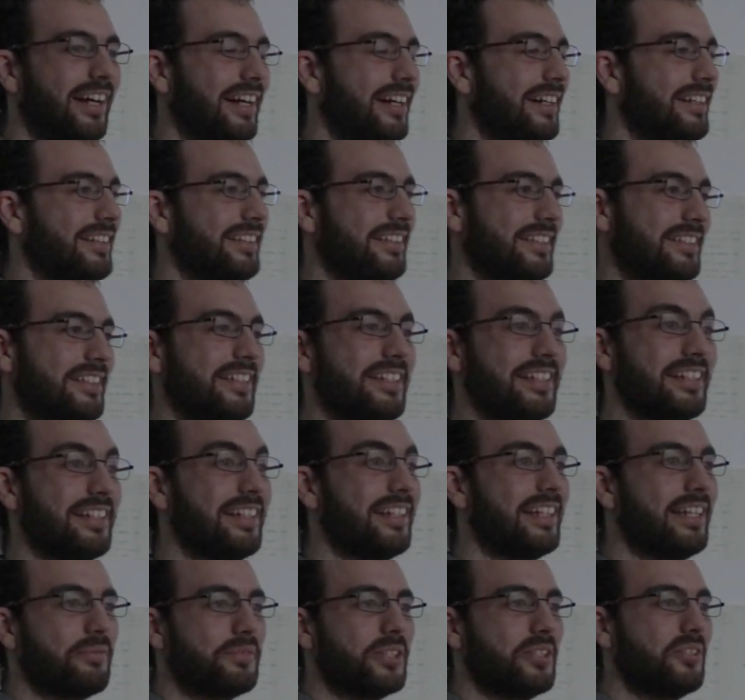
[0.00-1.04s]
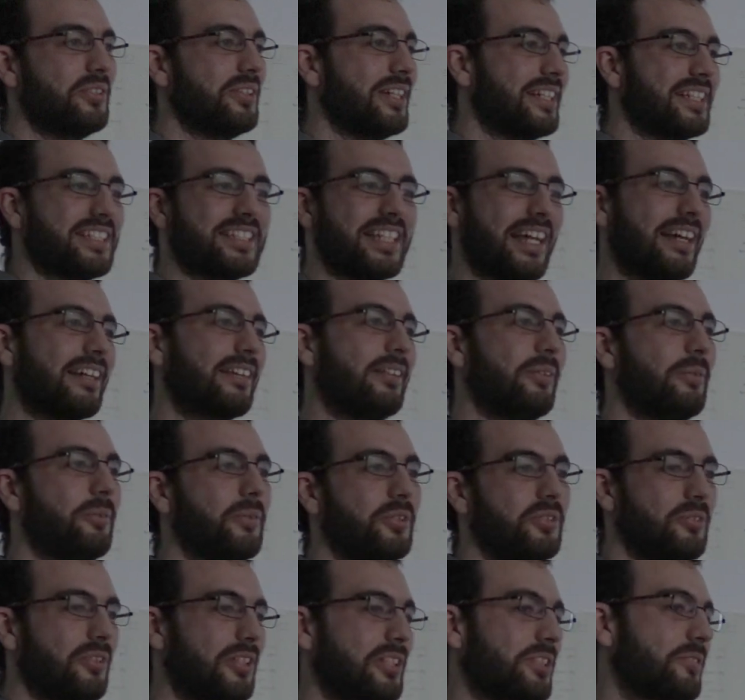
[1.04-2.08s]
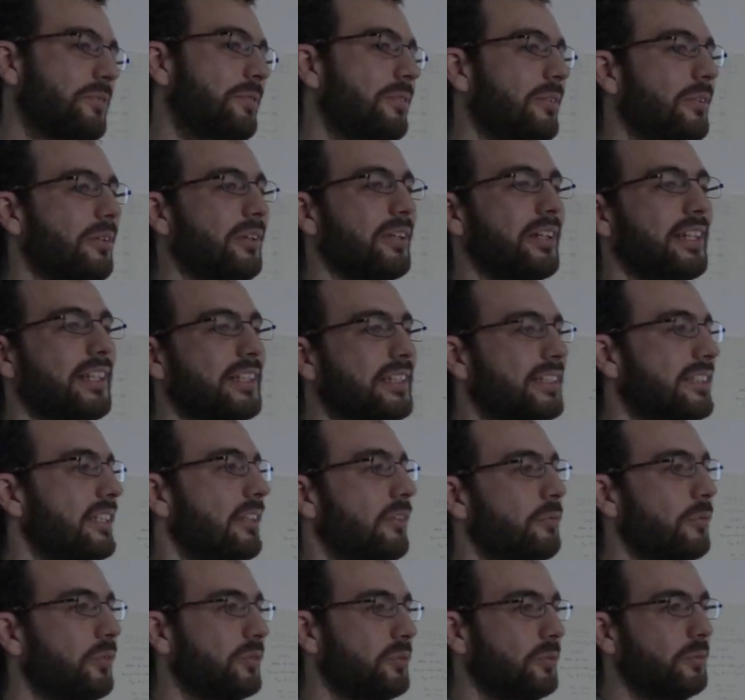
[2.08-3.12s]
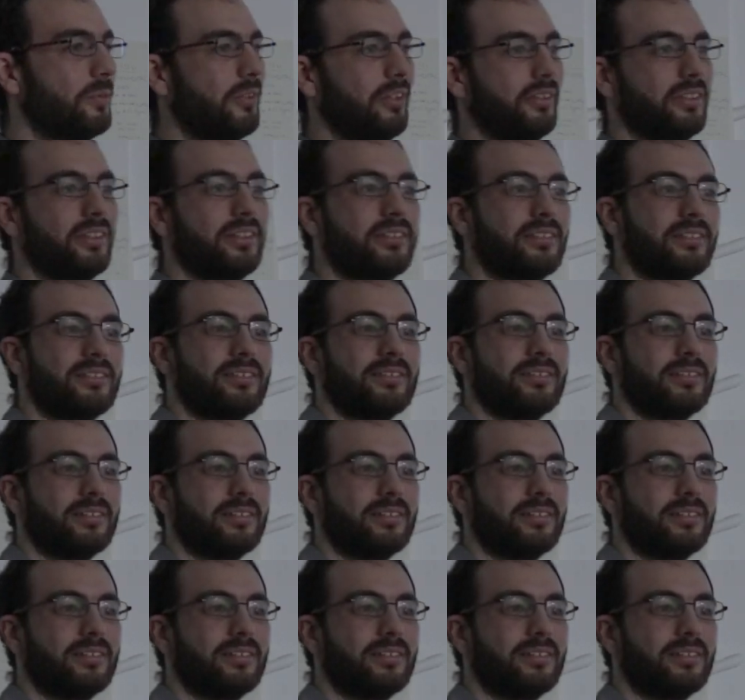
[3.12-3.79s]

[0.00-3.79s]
and the genie gives you exactly what you ask for instead of what you want.